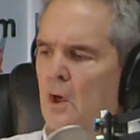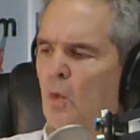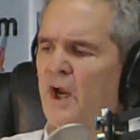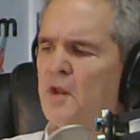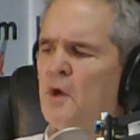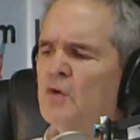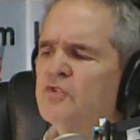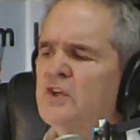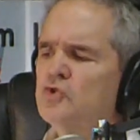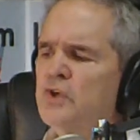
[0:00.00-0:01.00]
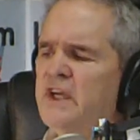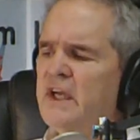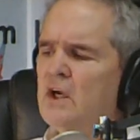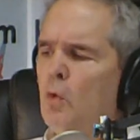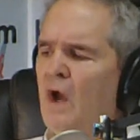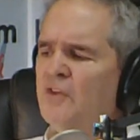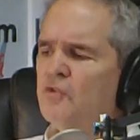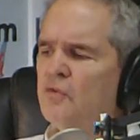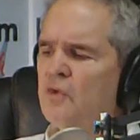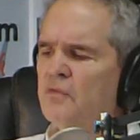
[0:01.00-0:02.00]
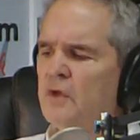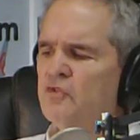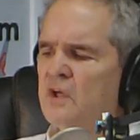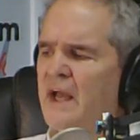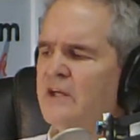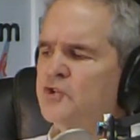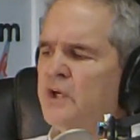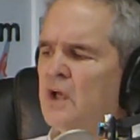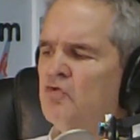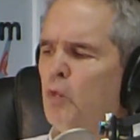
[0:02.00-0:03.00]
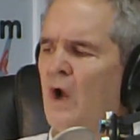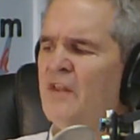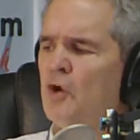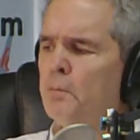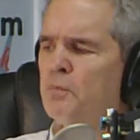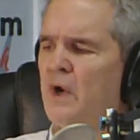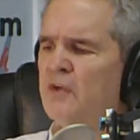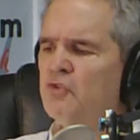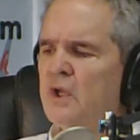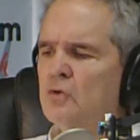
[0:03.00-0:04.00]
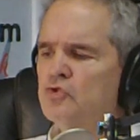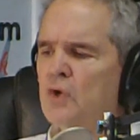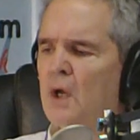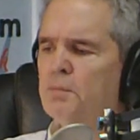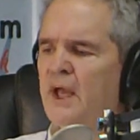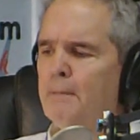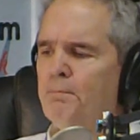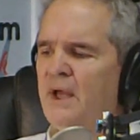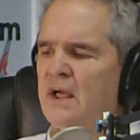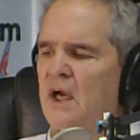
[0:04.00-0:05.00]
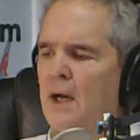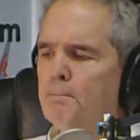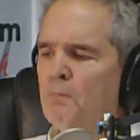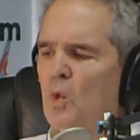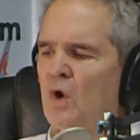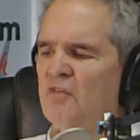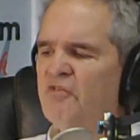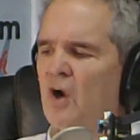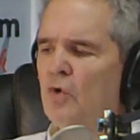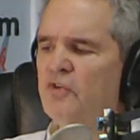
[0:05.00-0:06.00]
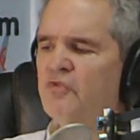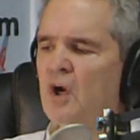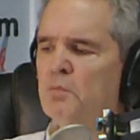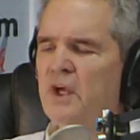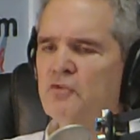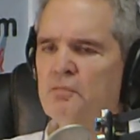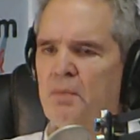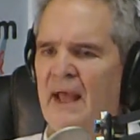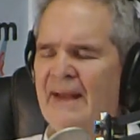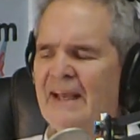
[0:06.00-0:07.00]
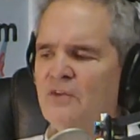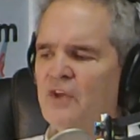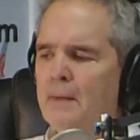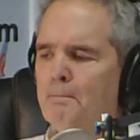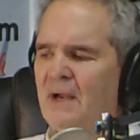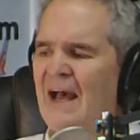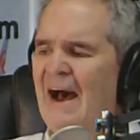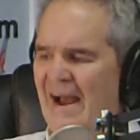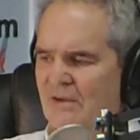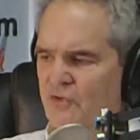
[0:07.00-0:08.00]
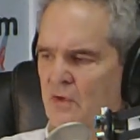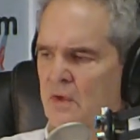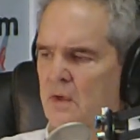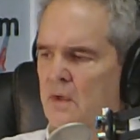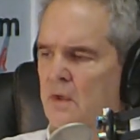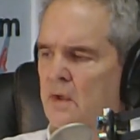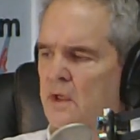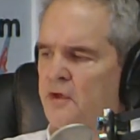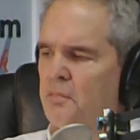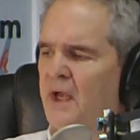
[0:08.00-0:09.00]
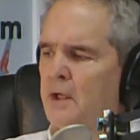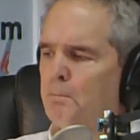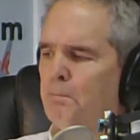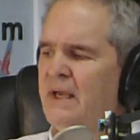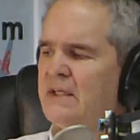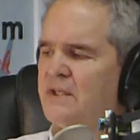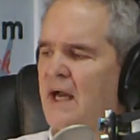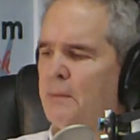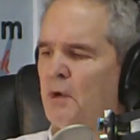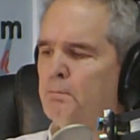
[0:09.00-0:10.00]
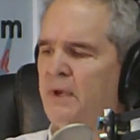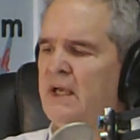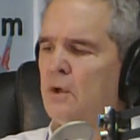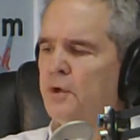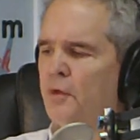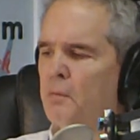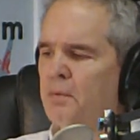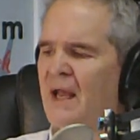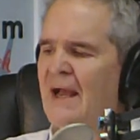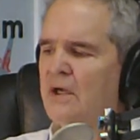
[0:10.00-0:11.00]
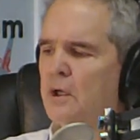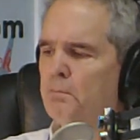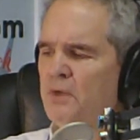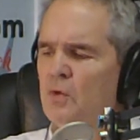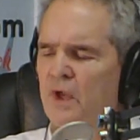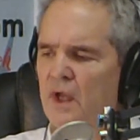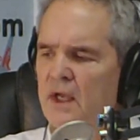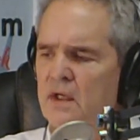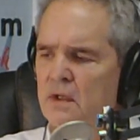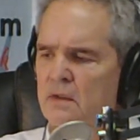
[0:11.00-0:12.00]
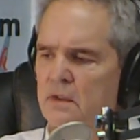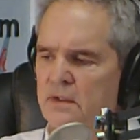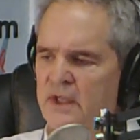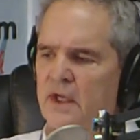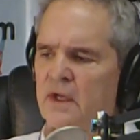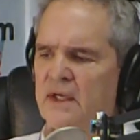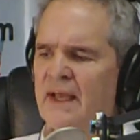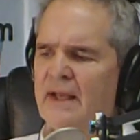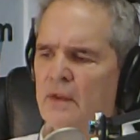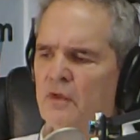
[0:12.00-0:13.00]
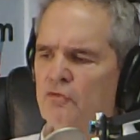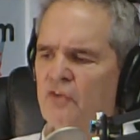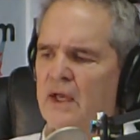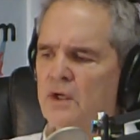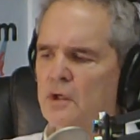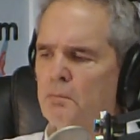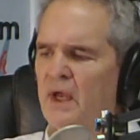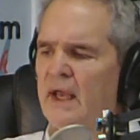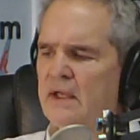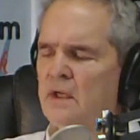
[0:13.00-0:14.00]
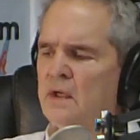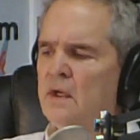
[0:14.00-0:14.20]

One of the most intriguing questions of this election is whether President Trump can pick up more votes from Hispanics and blacks. He's made a big-time appeal to the black community, did it again in the second debate,